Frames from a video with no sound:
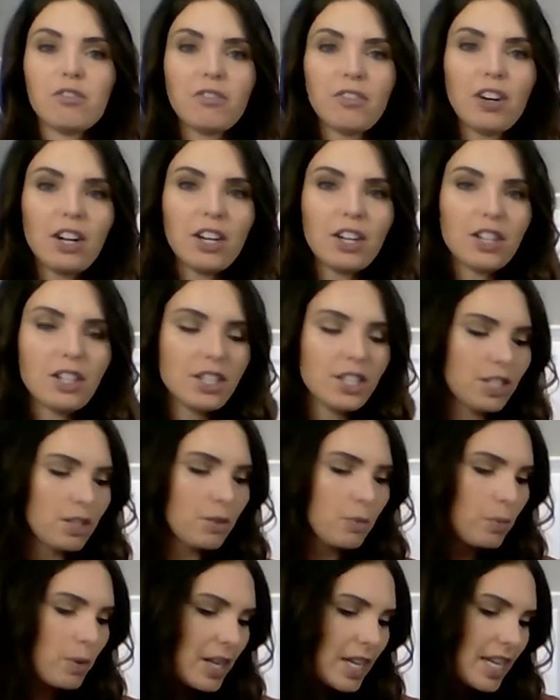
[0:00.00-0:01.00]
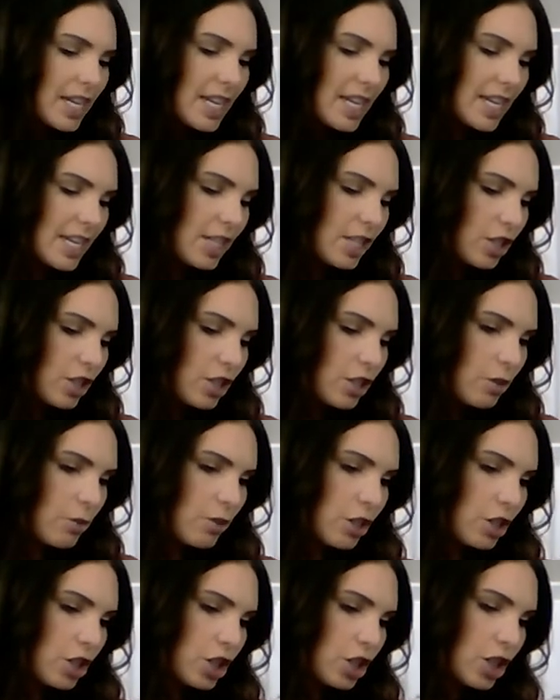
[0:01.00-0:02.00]
first we need to do the
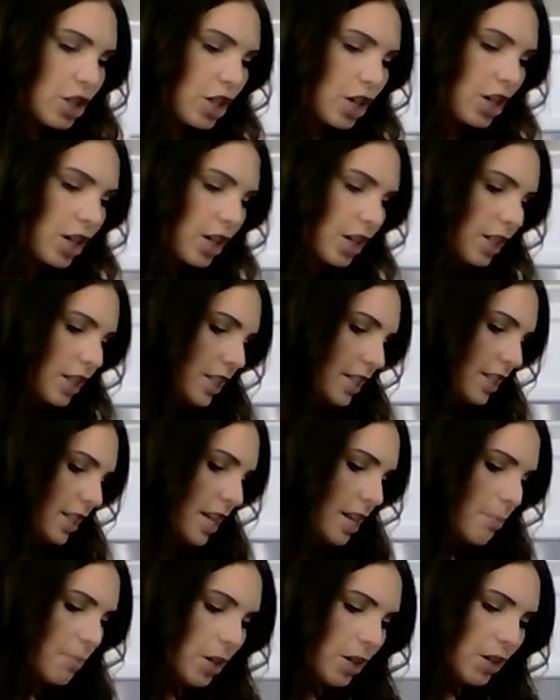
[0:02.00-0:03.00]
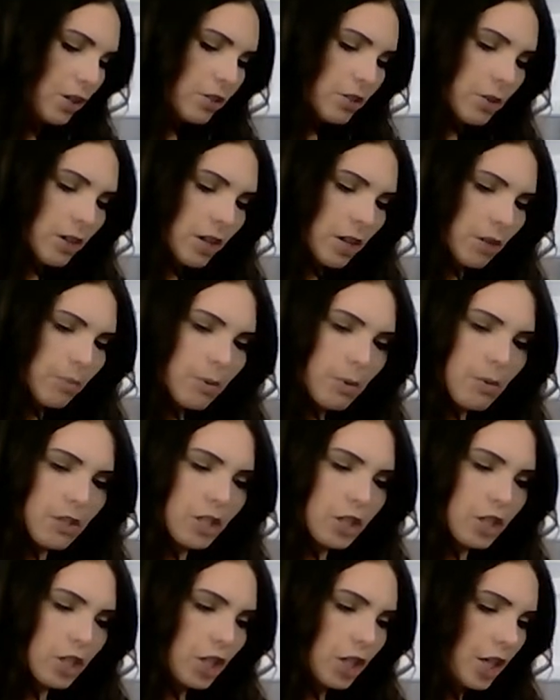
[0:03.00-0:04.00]
sugar. Hey Margaret, do you want to help me with the
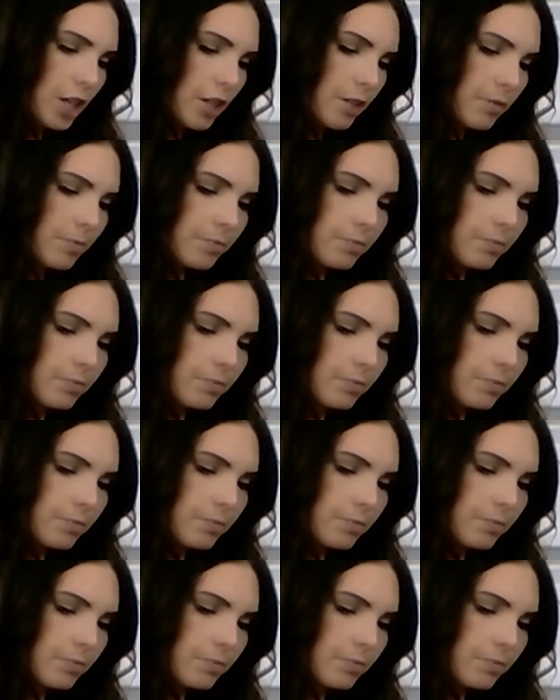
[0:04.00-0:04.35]
sugar?